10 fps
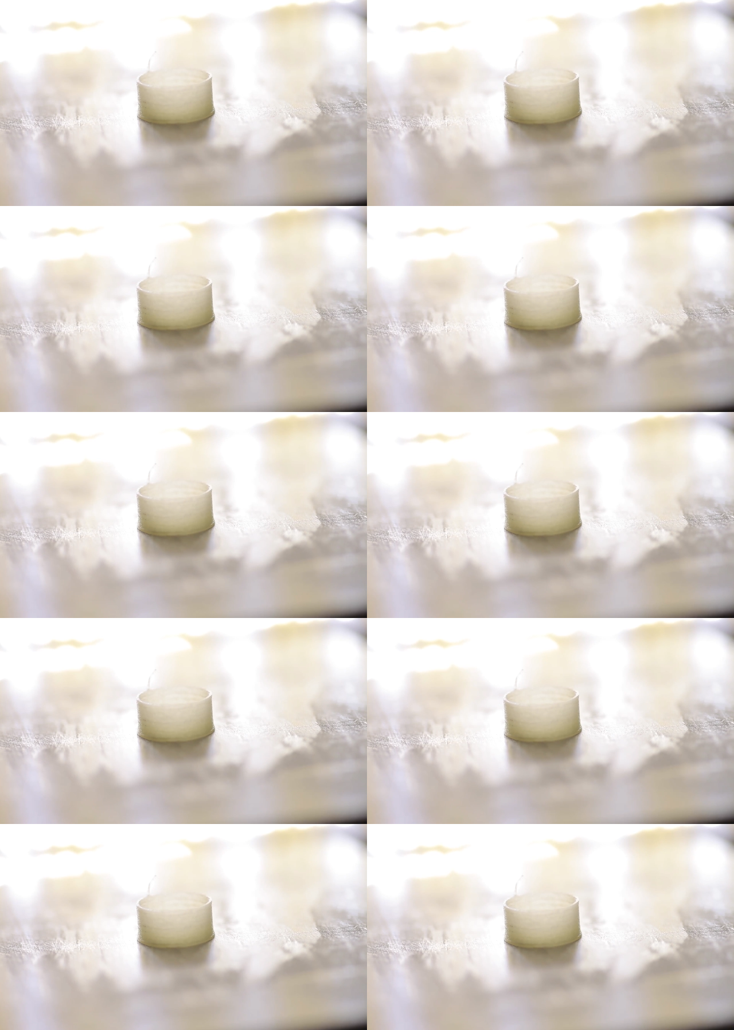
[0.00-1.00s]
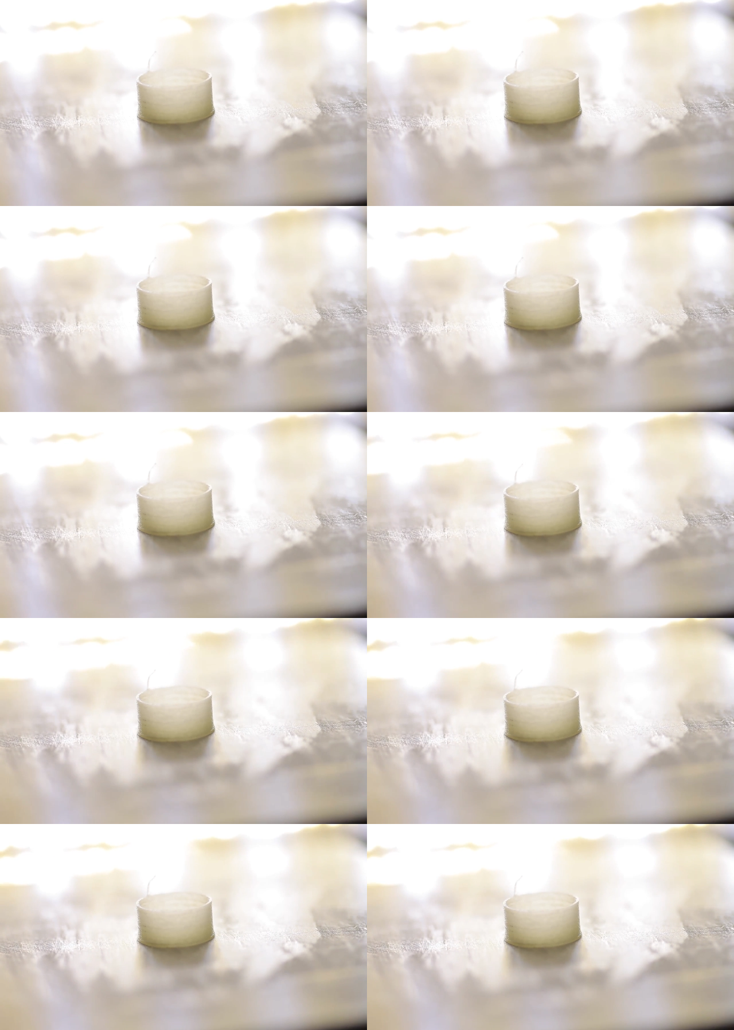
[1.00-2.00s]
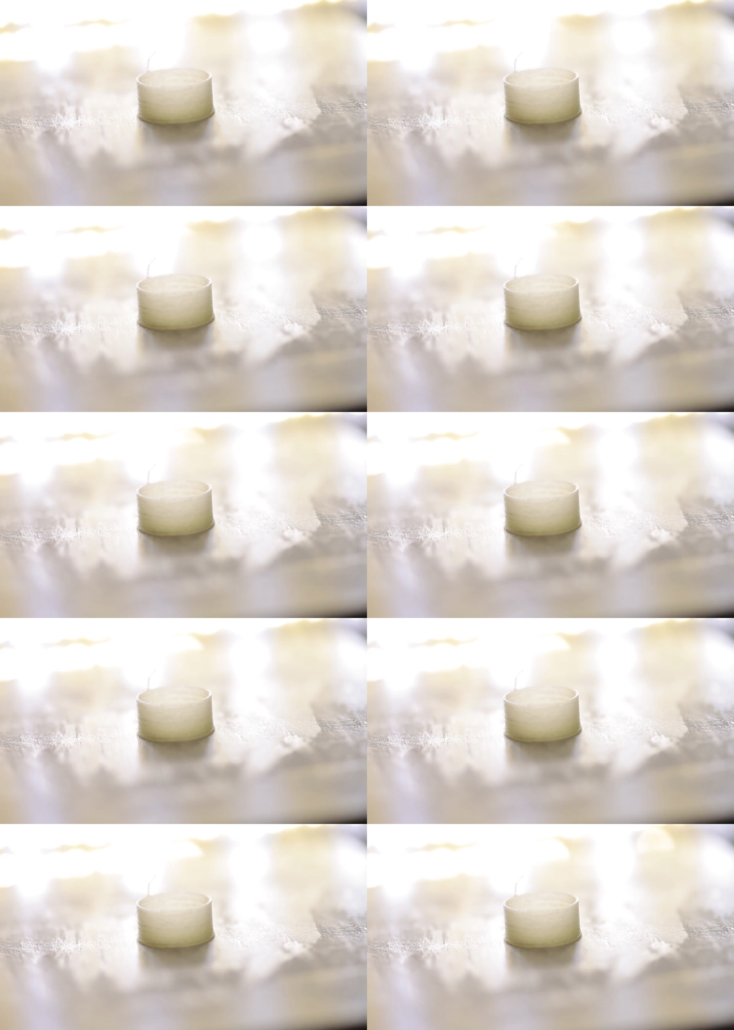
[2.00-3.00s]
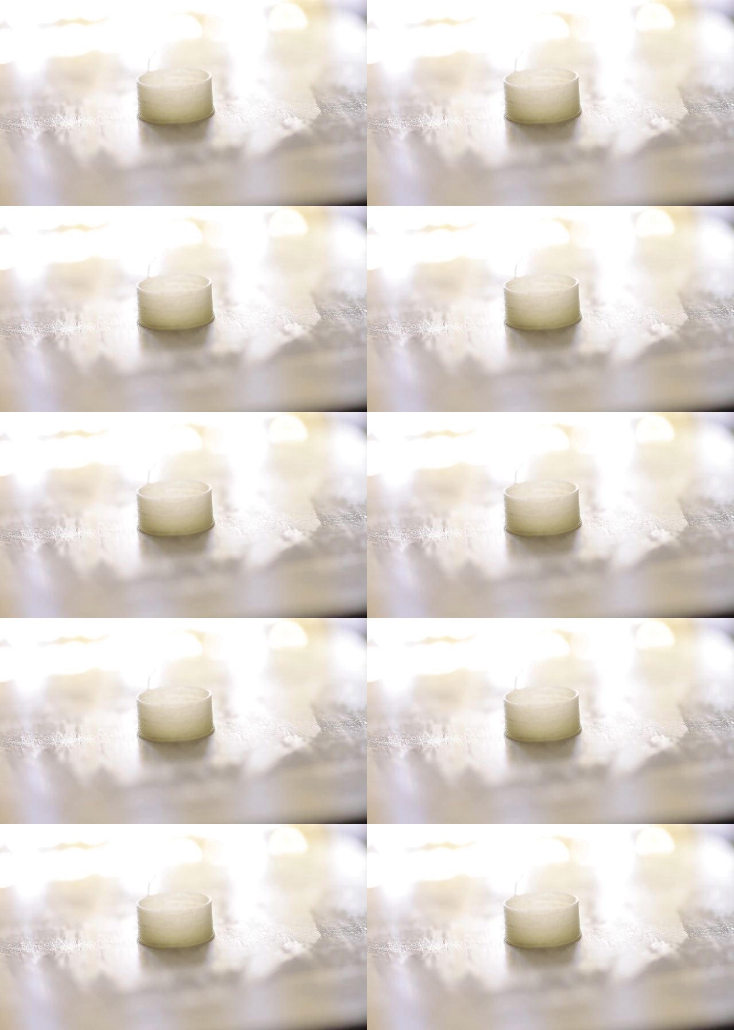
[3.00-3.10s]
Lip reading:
No face is visible, so there are no lips to read.